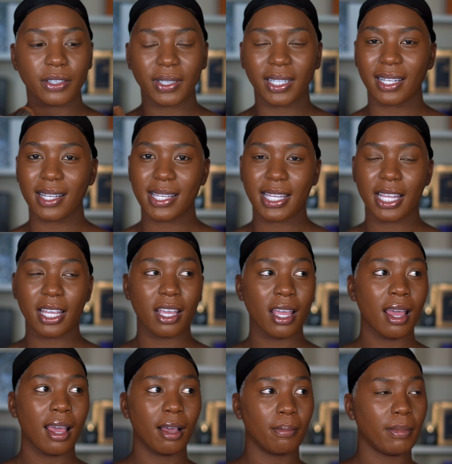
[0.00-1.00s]
you can see,
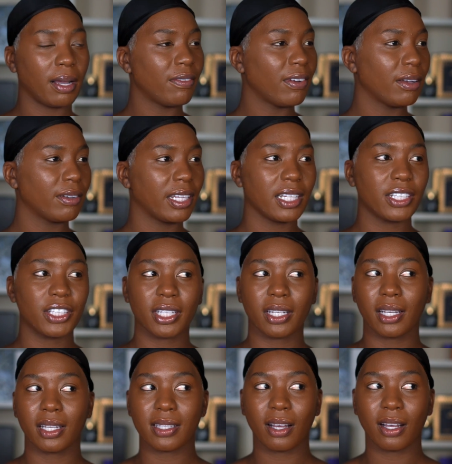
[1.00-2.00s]
my foundation
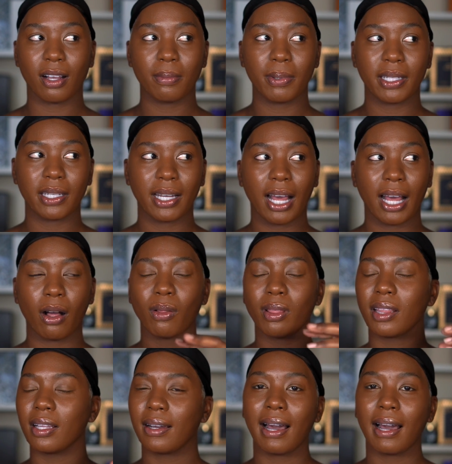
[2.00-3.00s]
is all blended out.
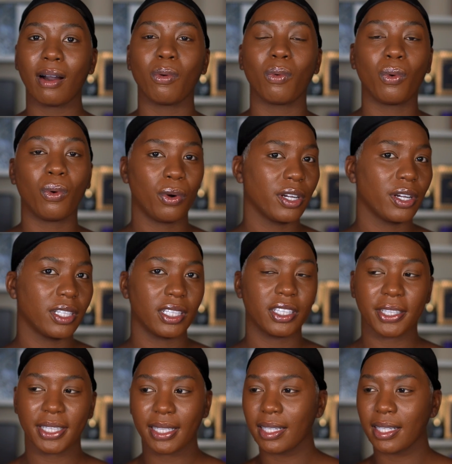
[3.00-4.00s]
Look how gorgeous
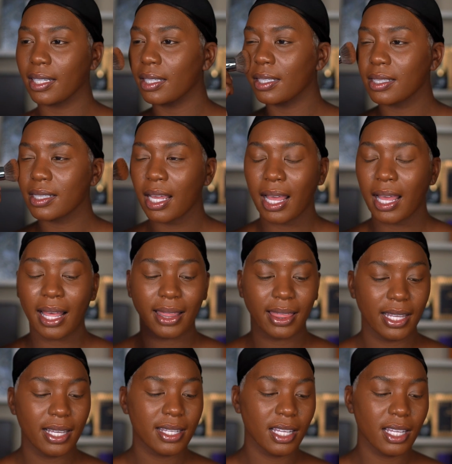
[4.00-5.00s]
she is.
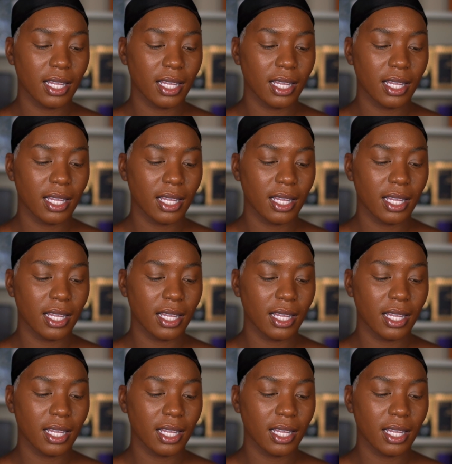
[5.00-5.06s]
This